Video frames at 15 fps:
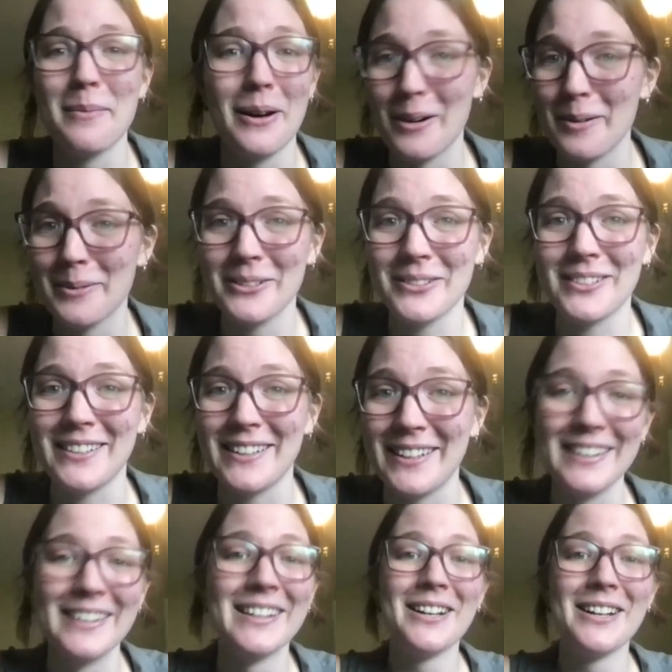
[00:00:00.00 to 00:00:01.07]
almost
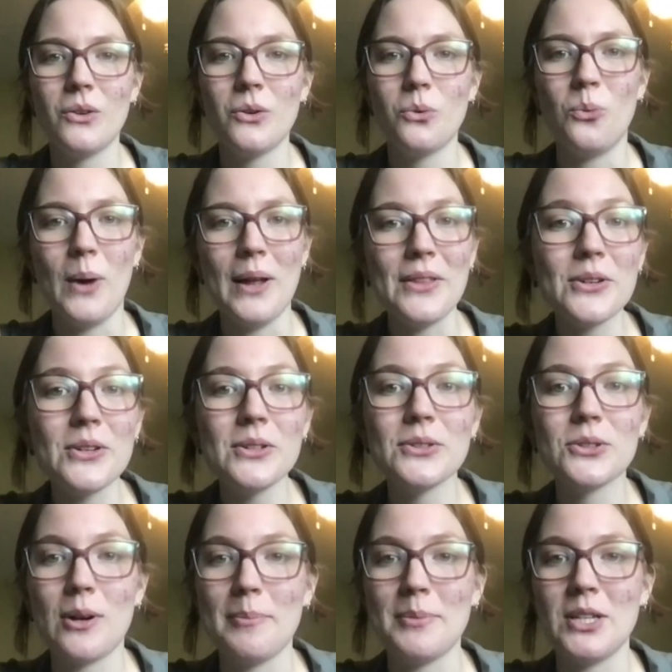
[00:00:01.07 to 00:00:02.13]
done. Whether you're
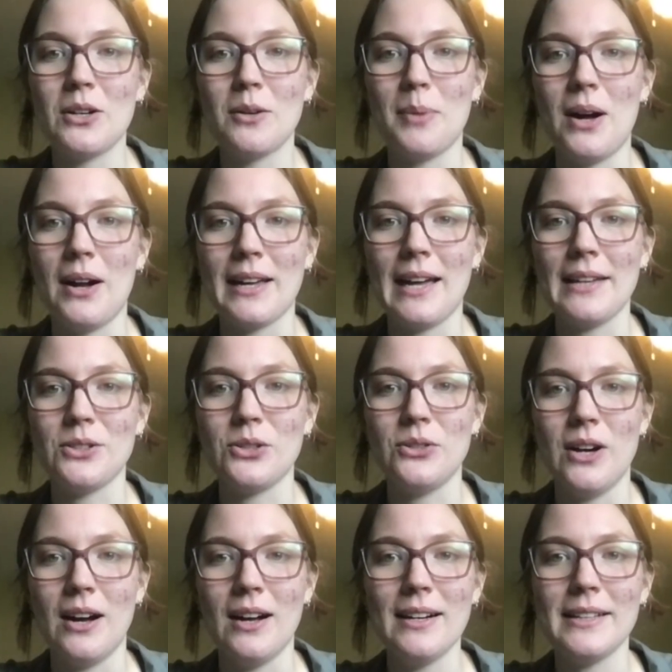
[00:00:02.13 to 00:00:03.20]
scripting your podcast or
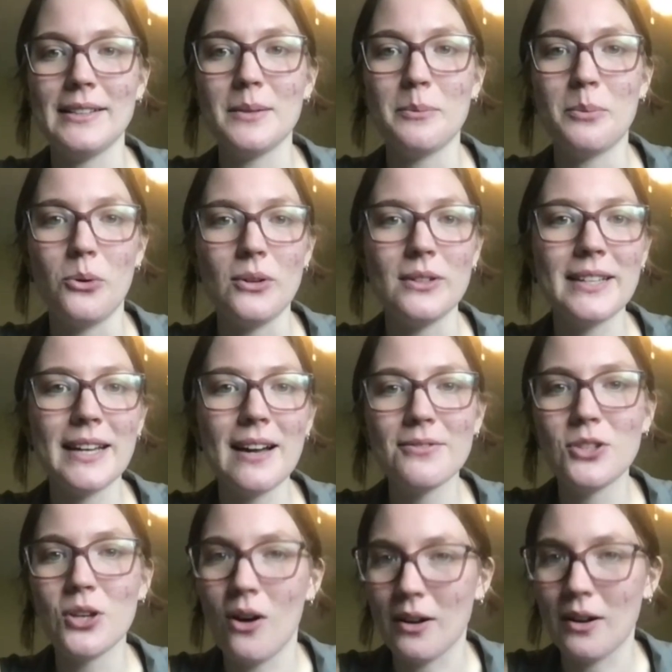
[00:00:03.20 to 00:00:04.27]
not, it's important to have
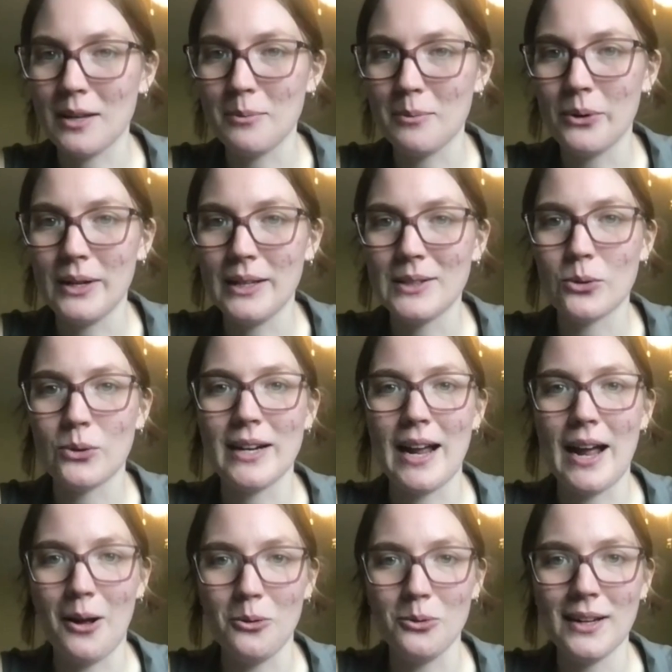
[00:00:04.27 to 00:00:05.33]
talking points or an
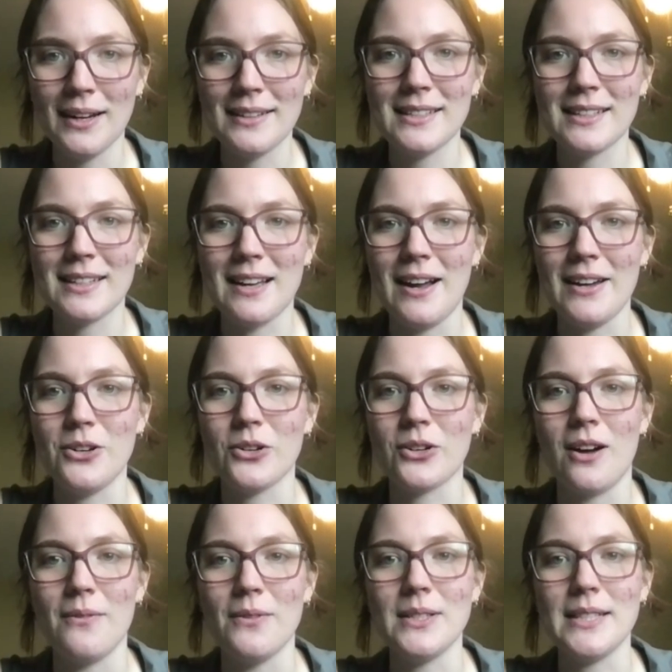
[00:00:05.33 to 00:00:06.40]
outline to guide your
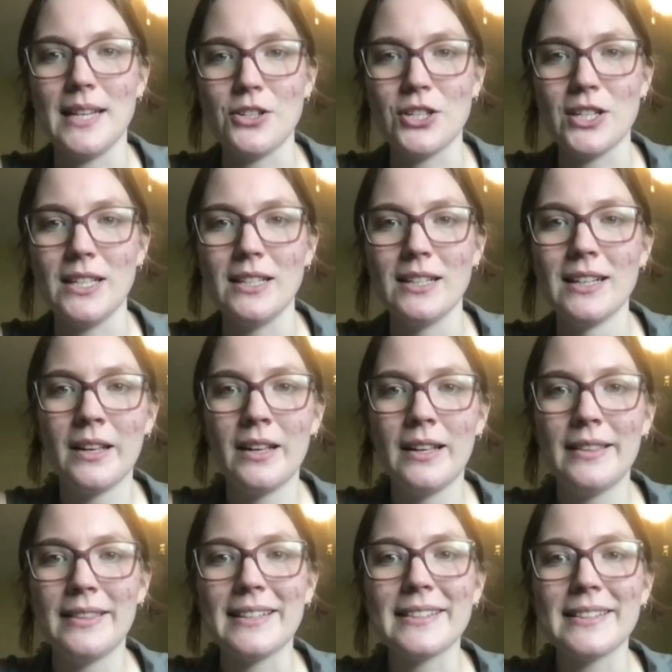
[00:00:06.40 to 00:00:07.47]
conversation.
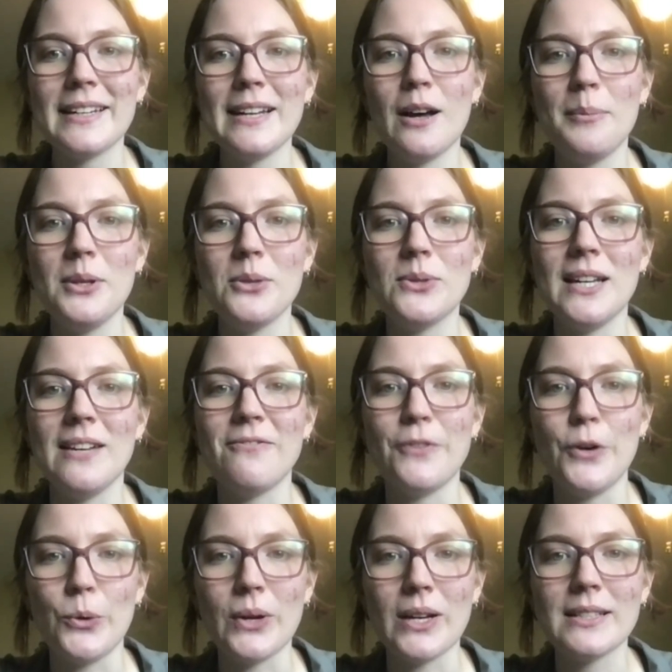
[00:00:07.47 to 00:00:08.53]
This can help you stay
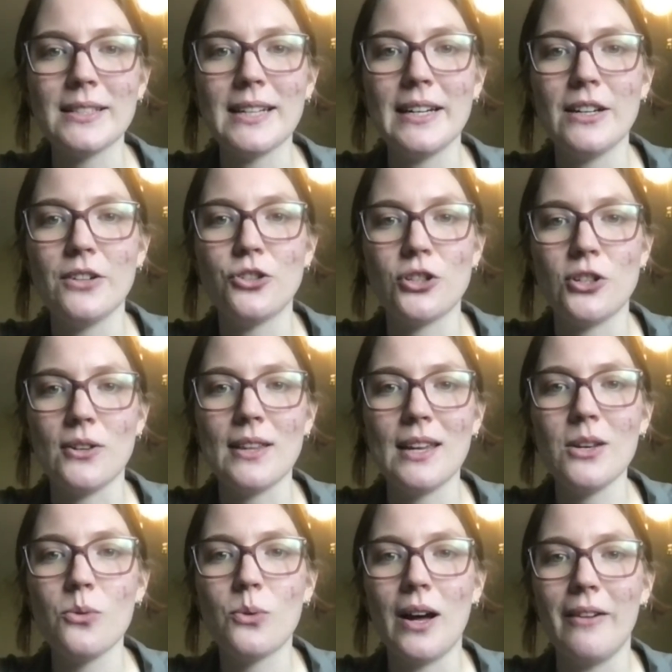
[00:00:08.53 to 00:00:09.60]
focused and ensure that
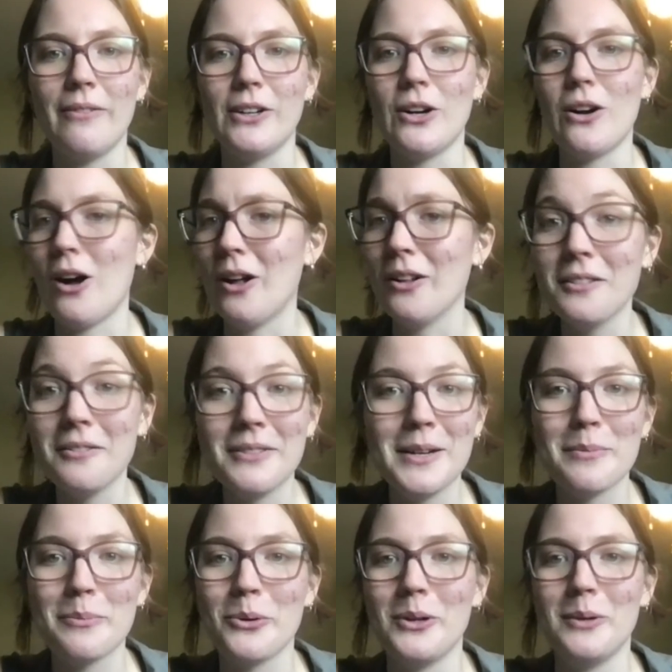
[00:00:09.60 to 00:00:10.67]
you cover all of the
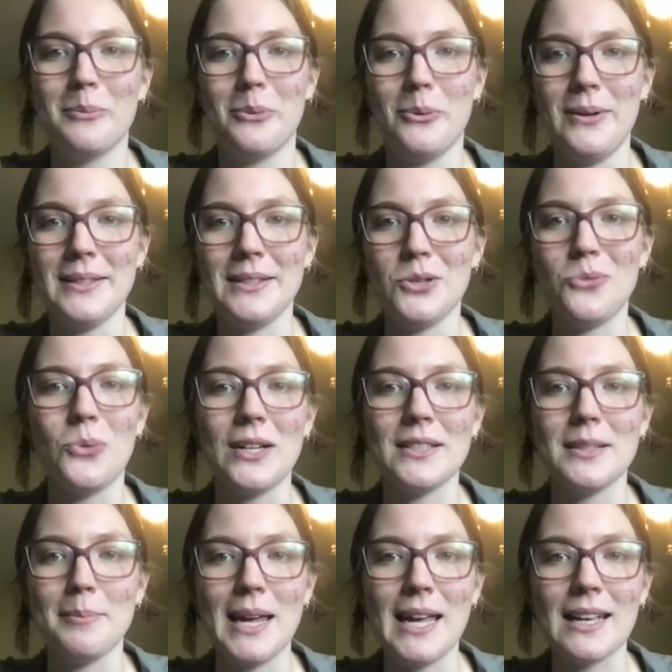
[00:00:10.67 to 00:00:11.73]
important points you want
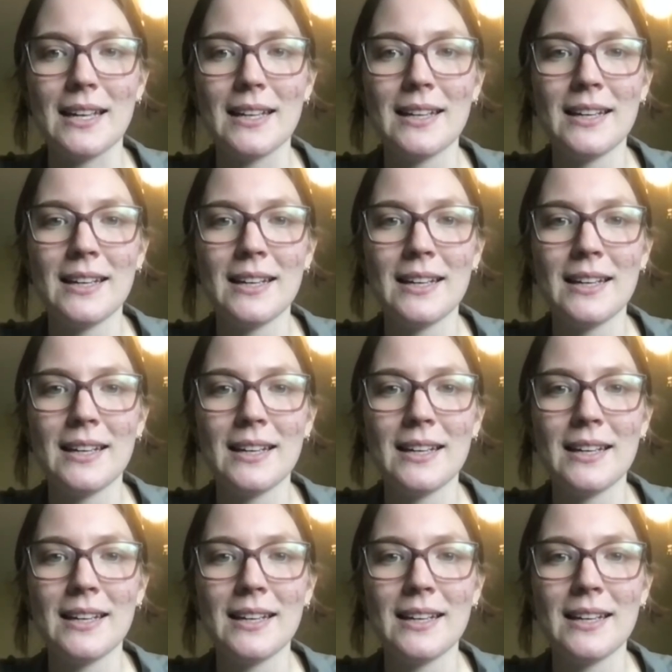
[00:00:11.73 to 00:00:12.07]
to make.